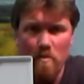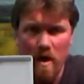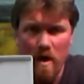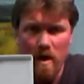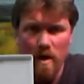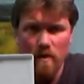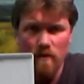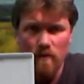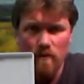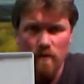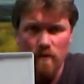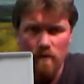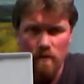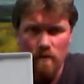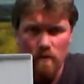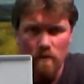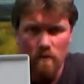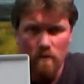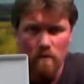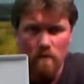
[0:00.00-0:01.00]
paints,
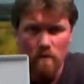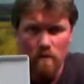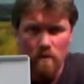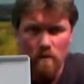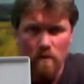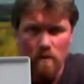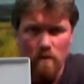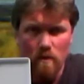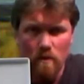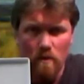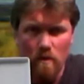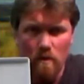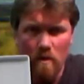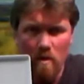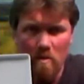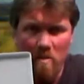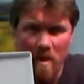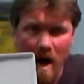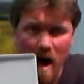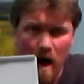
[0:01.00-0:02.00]

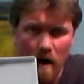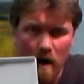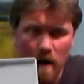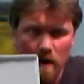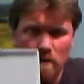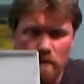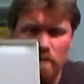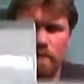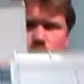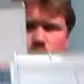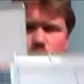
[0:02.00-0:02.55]
palette,